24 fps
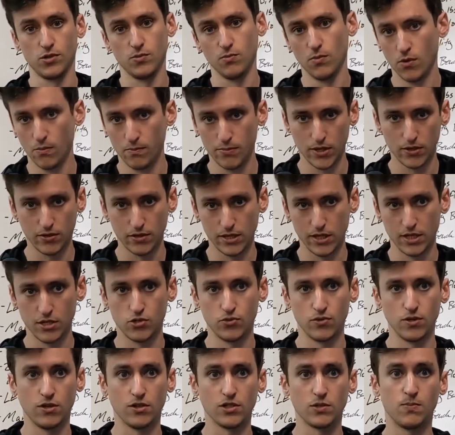mobility
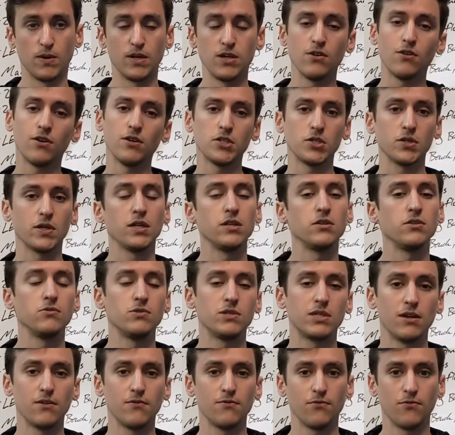drills, but you also can use
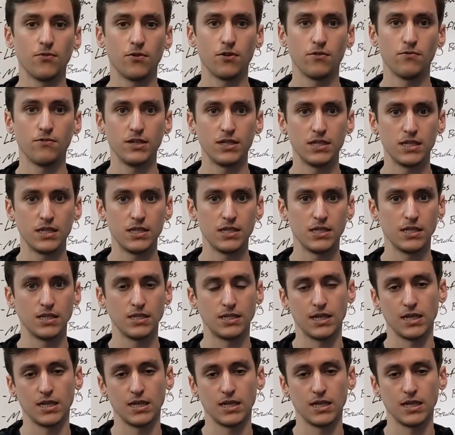them for resistance